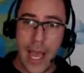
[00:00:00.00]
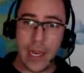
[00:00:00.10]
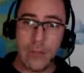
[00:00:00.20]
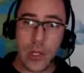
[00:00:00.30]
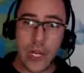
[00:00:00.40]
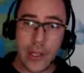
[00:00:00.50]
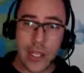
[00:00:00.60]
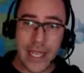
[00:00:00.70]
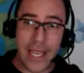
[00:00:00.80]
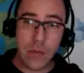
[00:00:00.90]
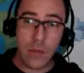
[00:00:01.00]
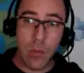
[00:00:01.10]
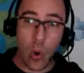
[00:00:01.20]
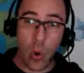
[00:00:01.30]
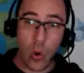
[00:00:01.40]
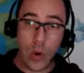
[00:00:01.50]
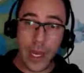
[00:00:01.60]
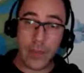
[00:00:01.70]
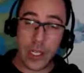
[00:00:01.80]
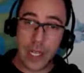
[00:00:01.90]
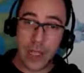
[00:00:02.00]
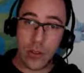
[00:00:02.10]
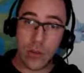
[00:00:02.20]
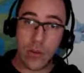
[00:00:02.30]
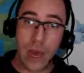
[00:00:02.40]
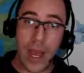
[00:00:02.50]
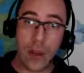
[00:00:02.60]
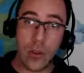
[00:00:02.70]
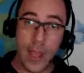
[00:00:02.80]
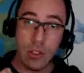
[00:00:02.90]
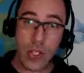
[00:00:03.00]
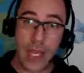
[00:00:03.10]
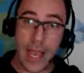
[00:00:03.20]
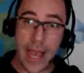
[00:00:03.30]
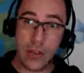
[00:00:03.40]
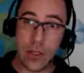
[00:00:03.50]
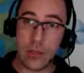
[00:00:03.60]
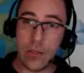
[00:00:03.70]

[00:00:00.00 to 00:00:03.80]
And if you click on get more, I'm going to take you through how you actually add to this,